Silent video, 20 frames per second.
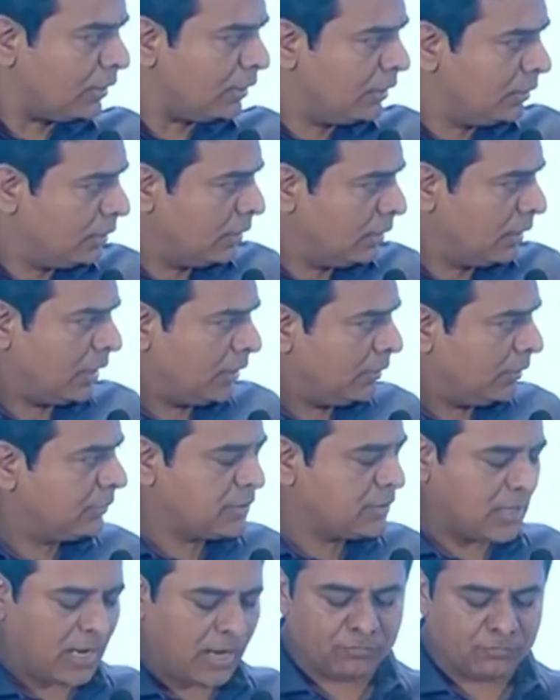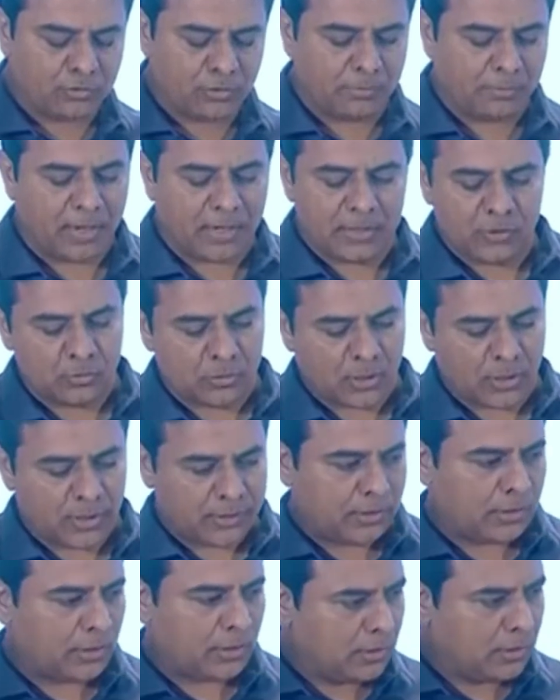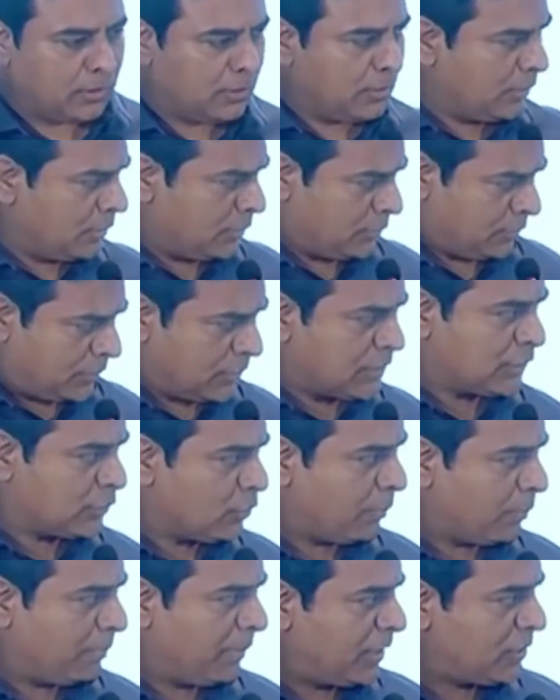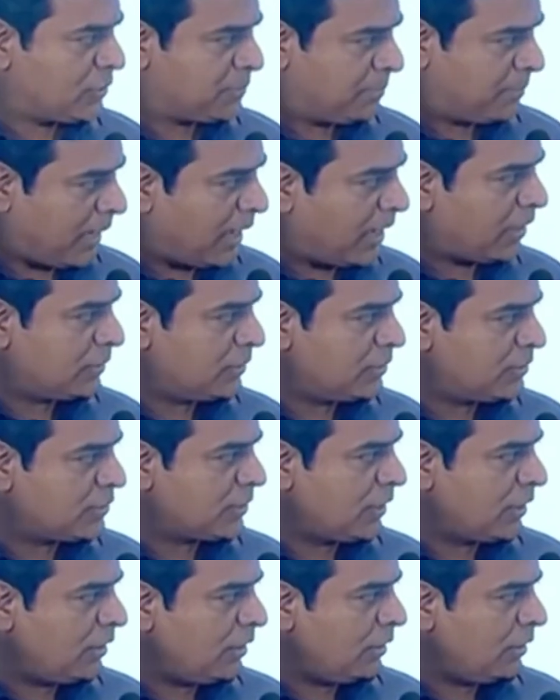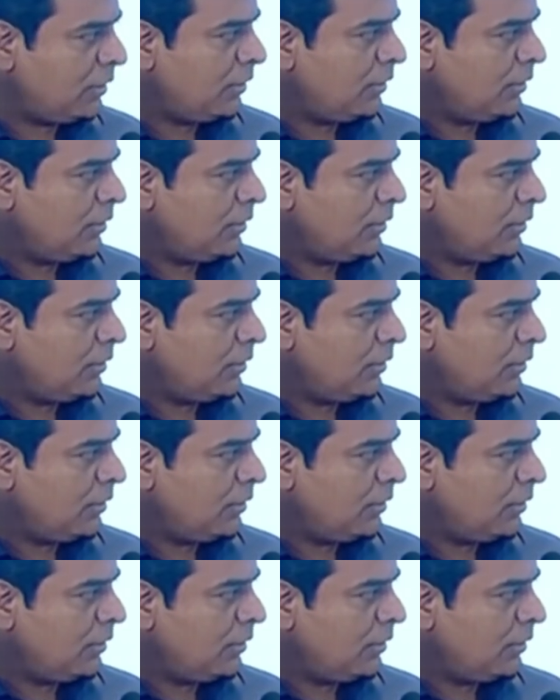I have to remind you that this is your base. Bharat is here.